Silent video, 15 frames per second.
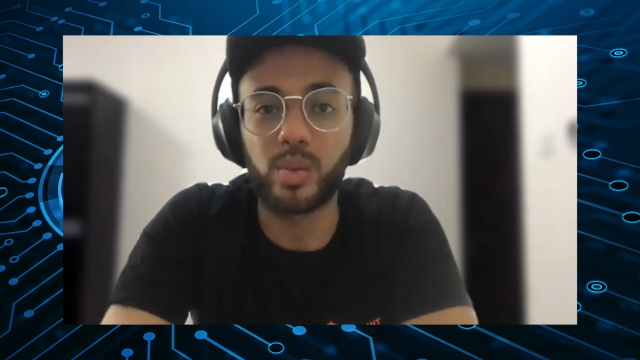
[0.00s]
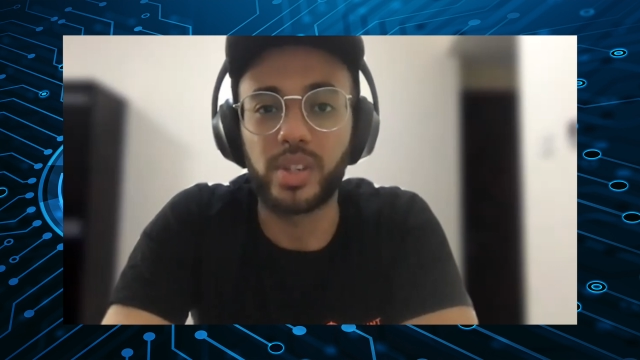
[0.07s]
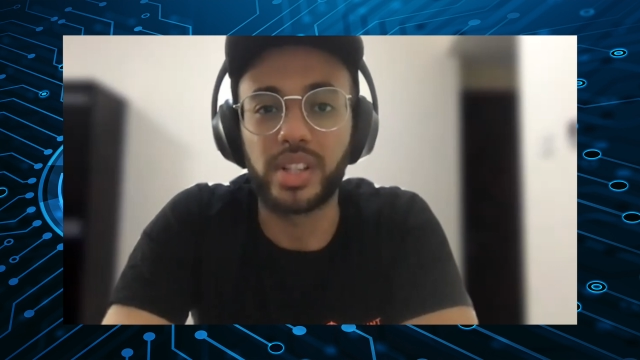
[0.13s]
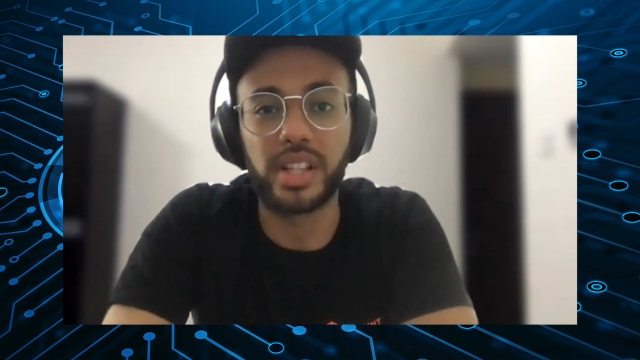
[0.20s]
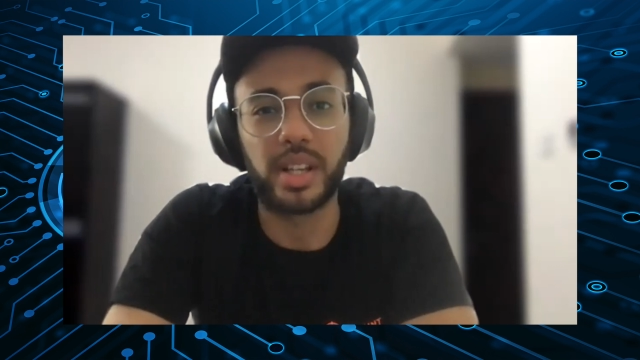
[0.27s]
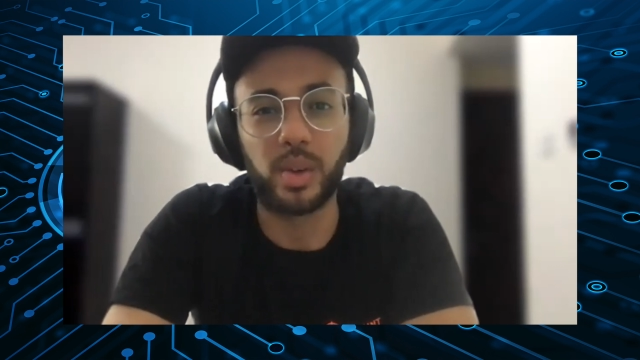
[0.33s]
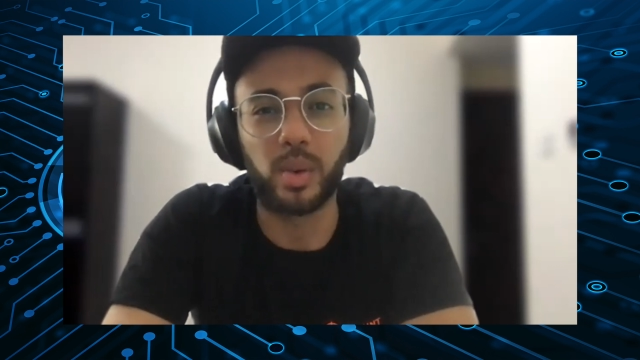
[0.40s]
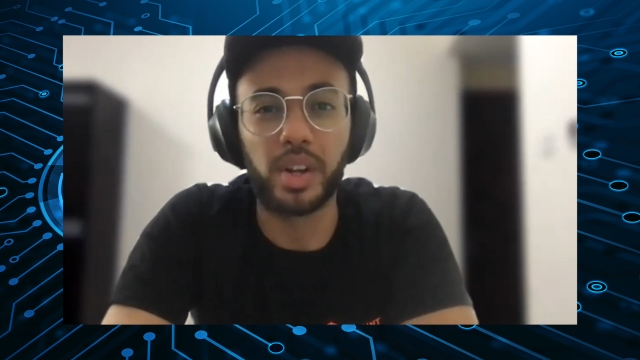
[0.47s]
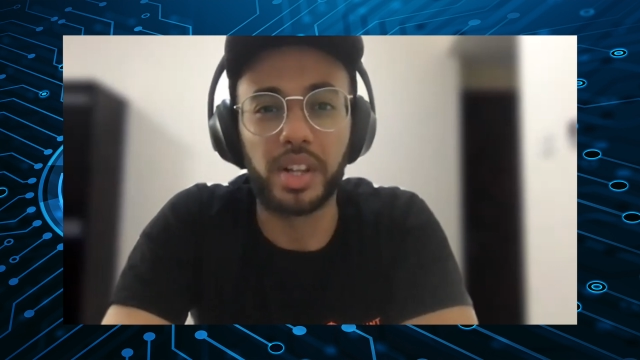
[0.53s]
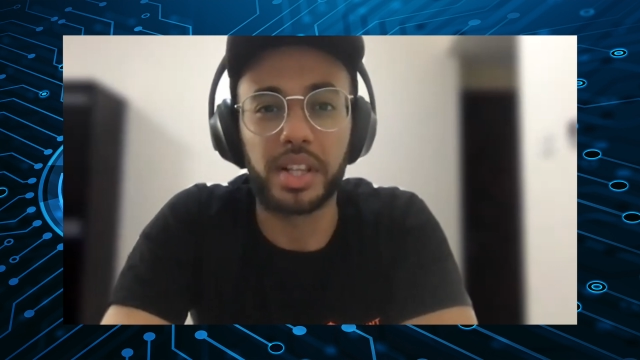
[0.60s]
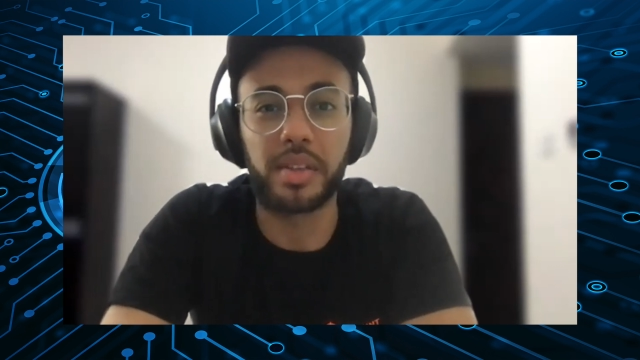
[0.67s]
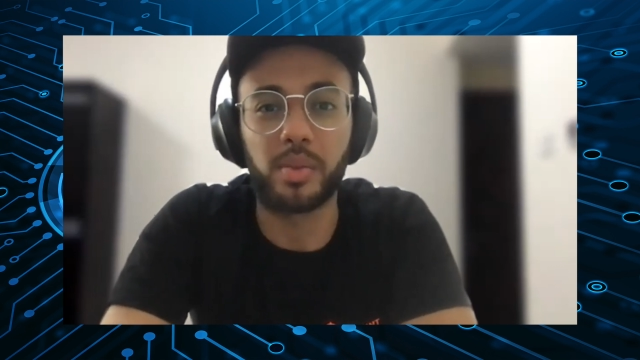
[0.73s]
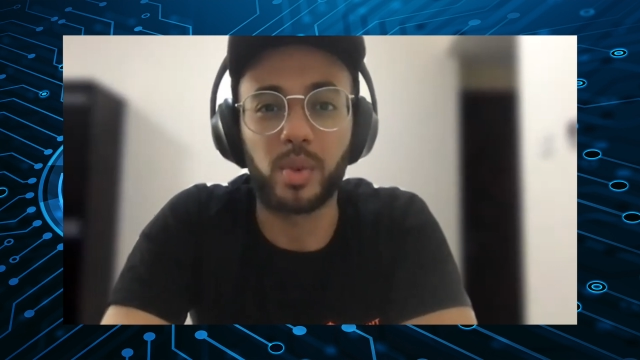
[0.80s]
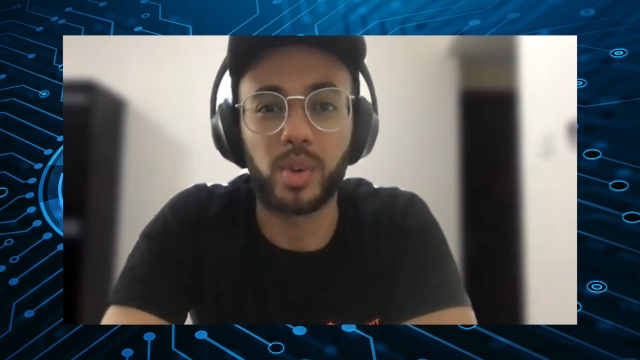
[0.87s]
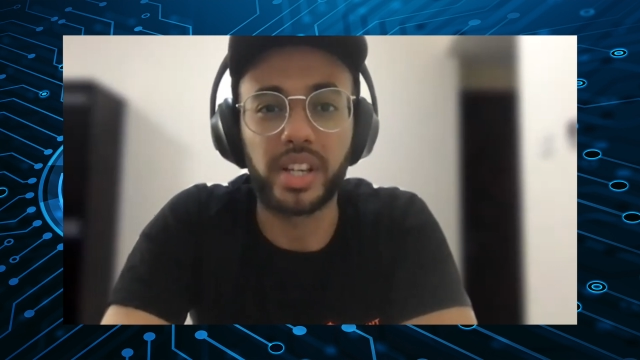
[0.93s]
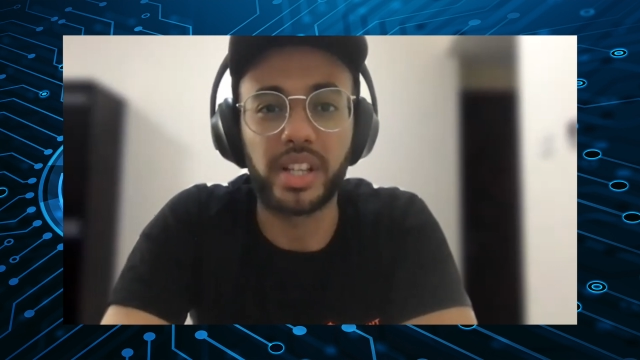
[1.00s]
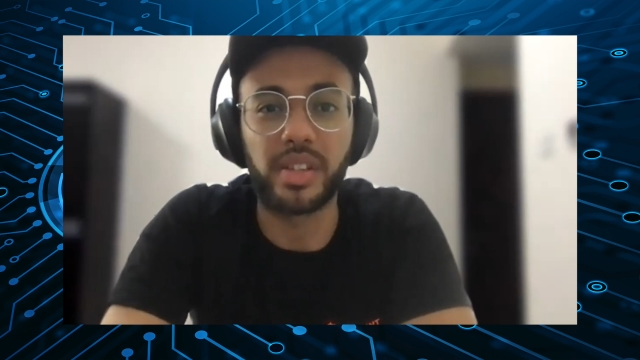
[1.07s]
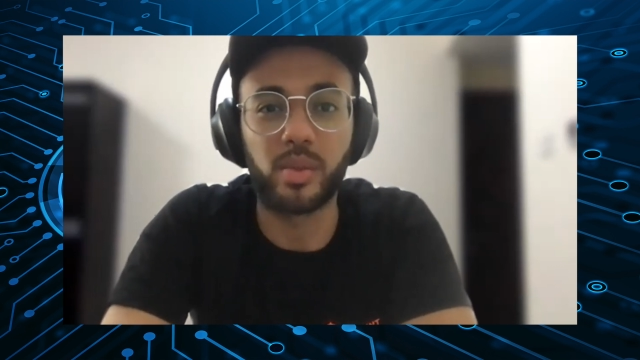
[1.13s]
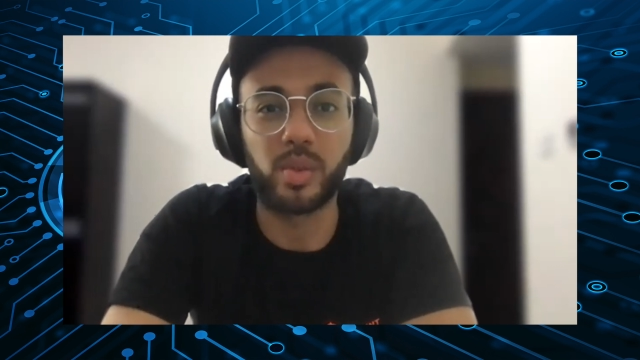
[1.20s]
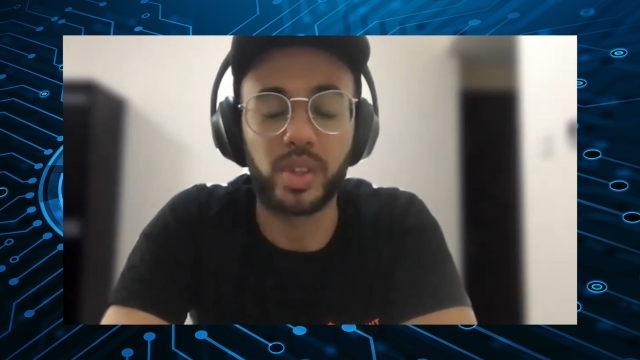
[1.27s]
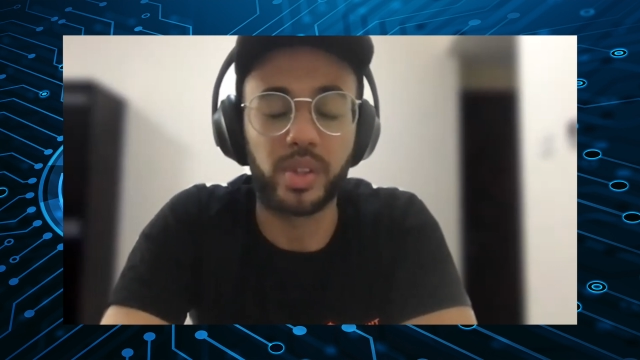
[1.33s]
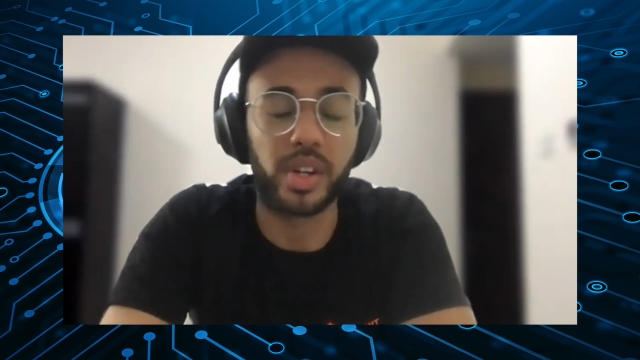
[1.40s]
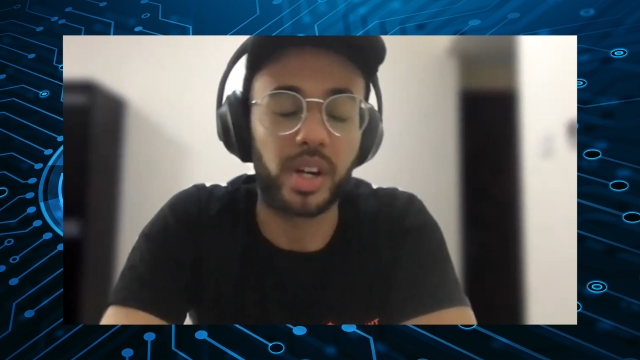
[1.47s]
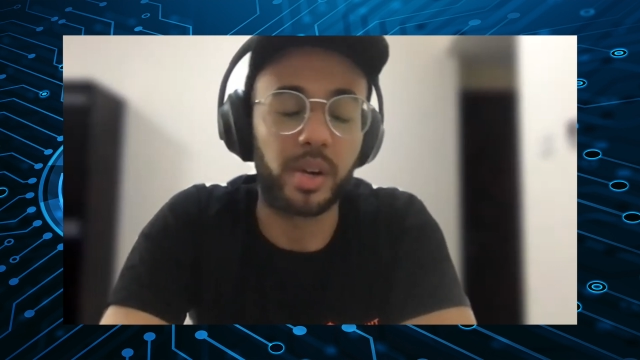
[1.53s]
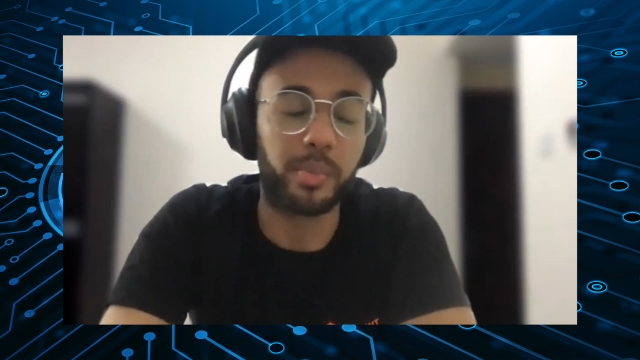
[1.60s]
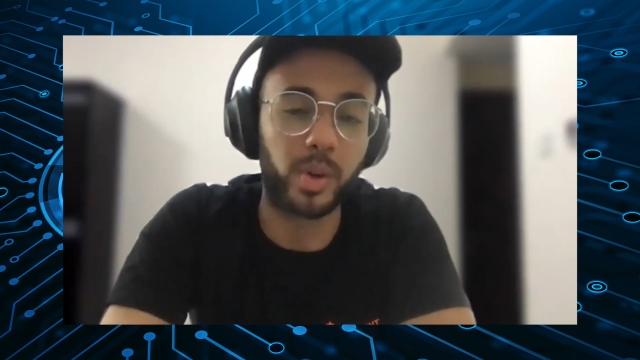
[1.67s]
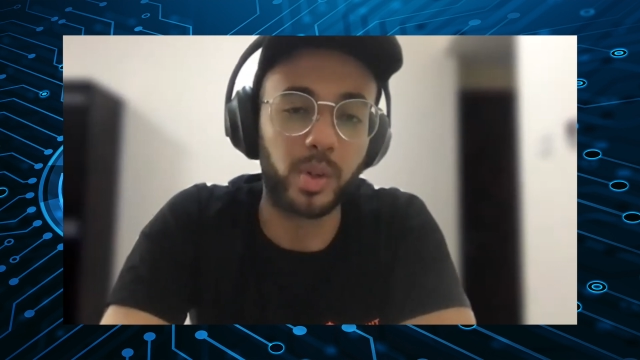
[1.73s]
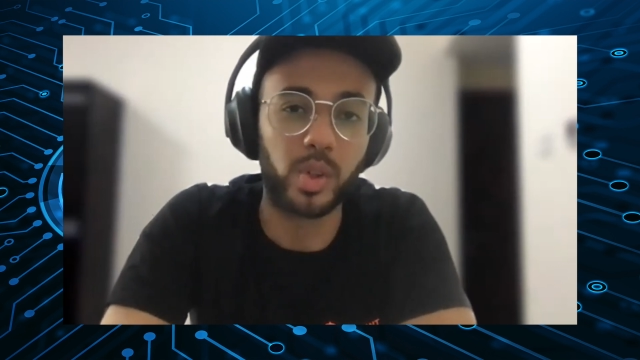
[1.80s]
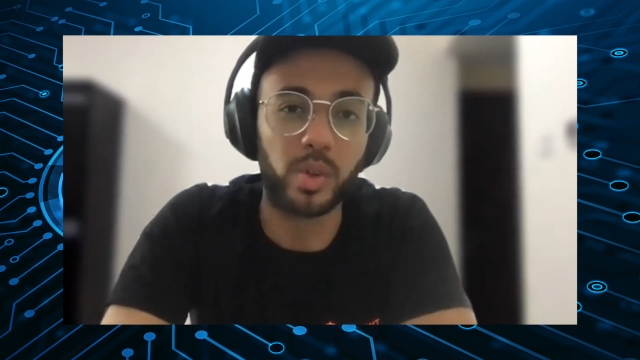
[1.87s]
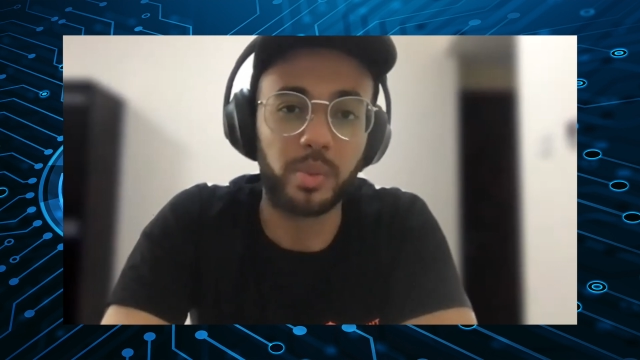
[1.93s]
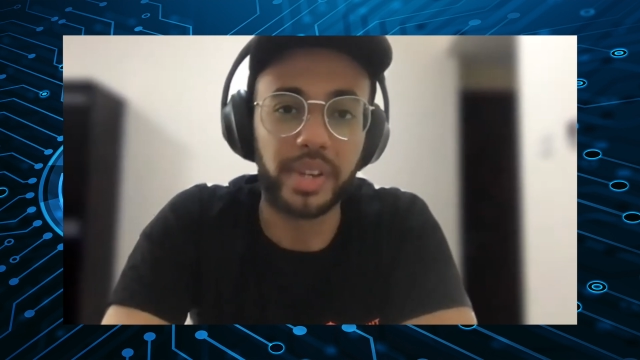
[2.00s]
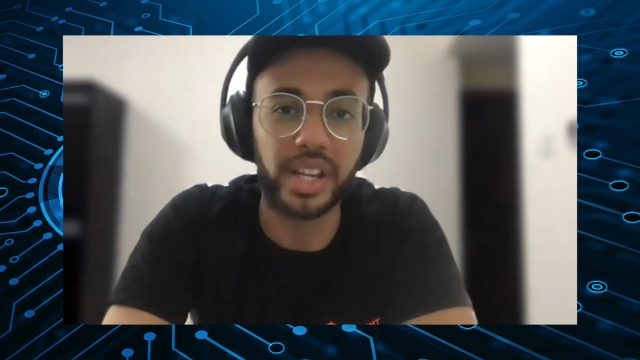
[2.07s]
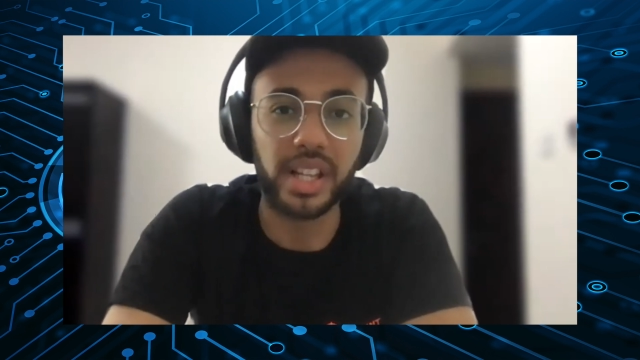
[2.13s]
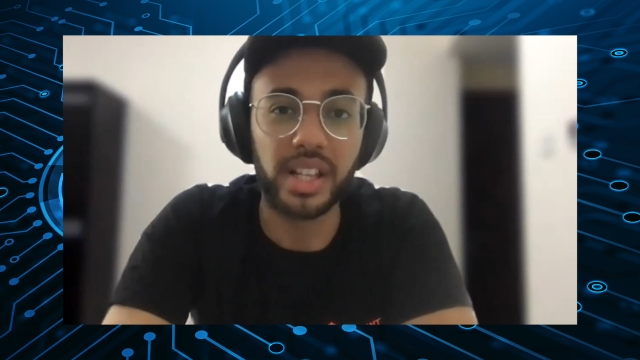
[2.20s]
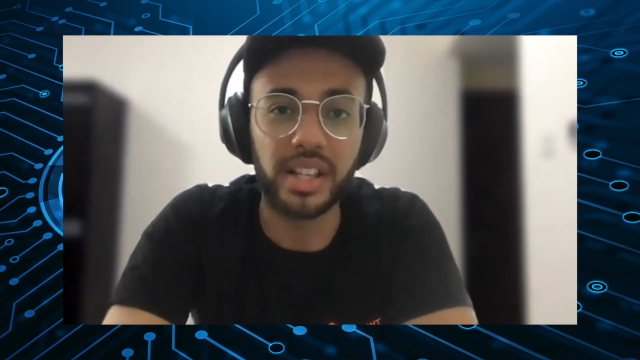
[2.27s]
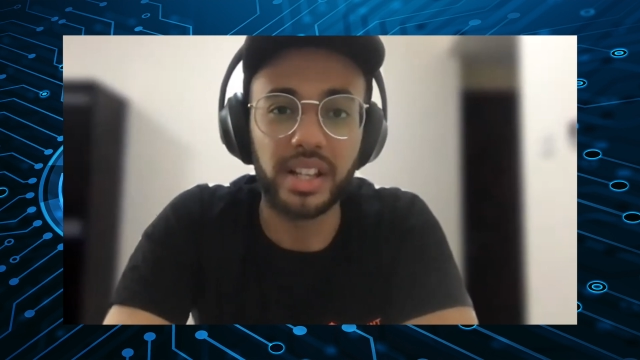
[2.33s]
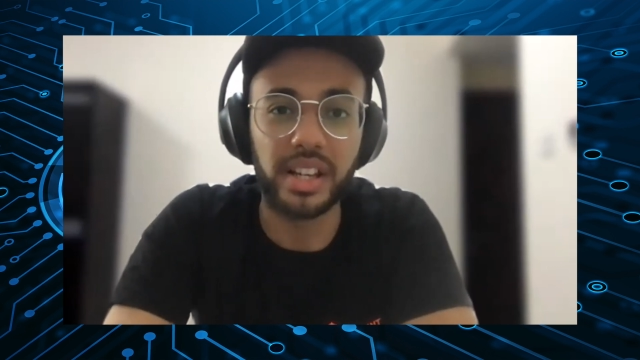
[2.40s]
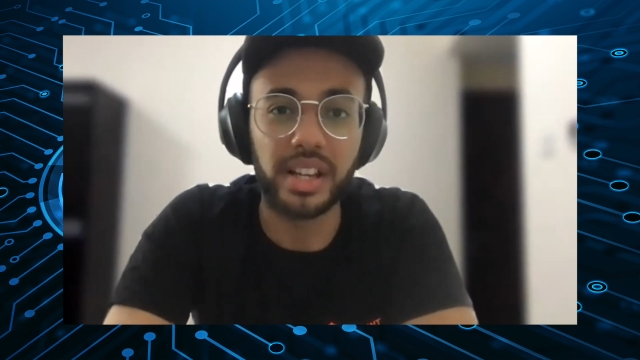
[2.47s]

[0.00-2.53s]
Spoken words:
when I was working with Proton Mail